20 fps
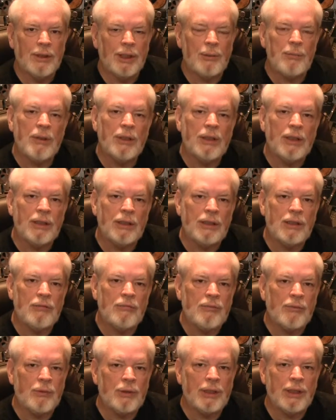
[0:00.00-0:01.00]
And by
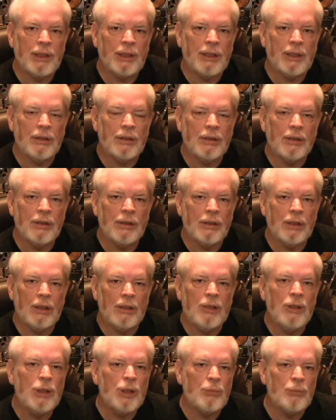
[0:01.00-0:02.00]
1948, a
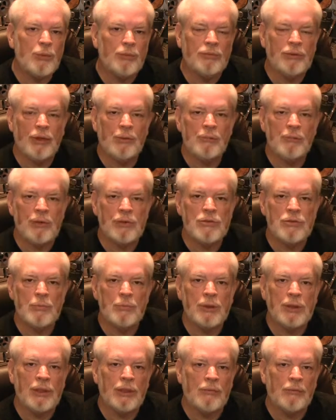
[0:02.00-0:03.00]
number of companies
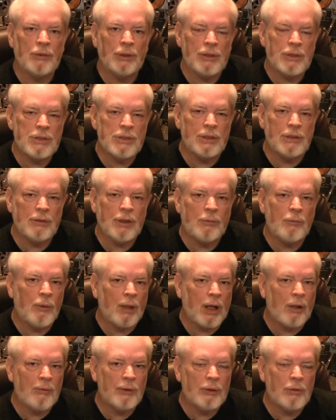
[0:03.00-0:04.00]
had begun releasing
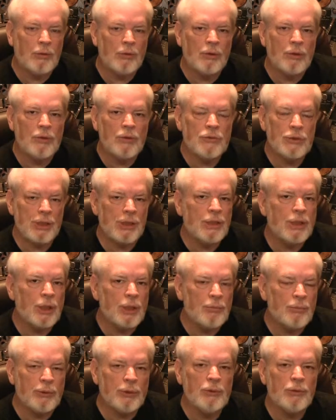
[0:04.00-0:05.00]
wire recorders and
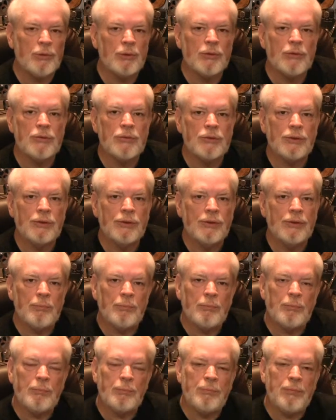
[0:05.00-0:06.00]
tape recorders.
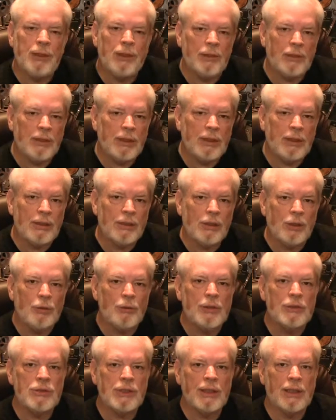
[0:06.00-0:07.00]
And looking at the
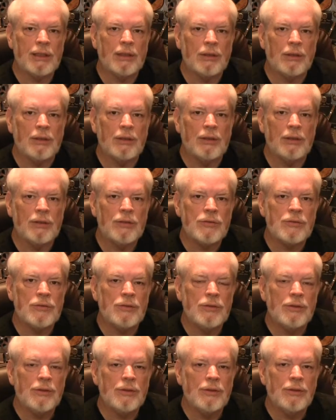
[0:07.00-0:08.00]
U.S. catalogs,
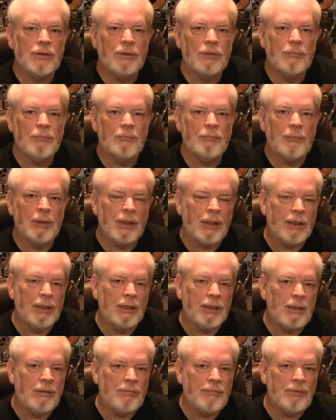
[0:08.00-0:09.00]
by
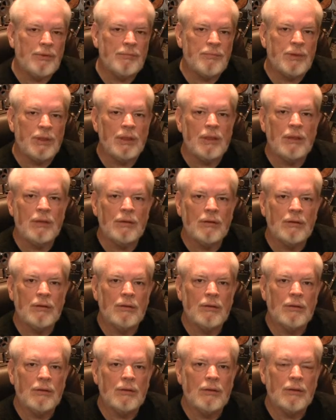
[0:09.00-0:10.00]
1950,
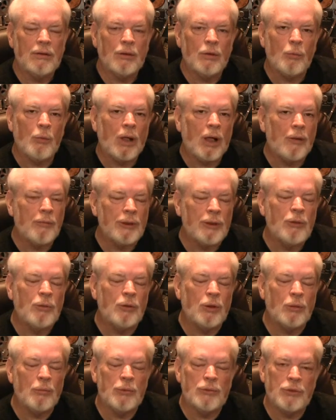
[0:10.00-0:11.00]
the wire
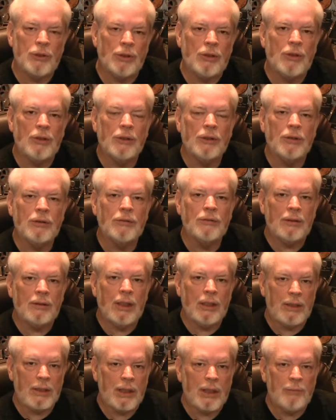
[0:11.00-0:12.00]
recorder was gone
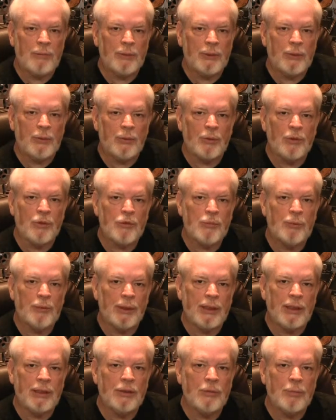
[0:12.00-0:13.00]
and tape recorders
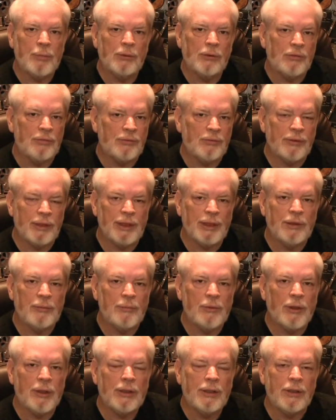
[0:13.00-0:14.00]
began to proliferate the
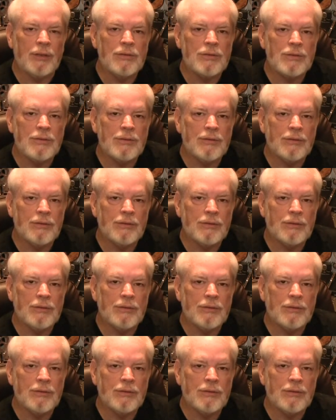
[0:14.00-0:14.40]
markets.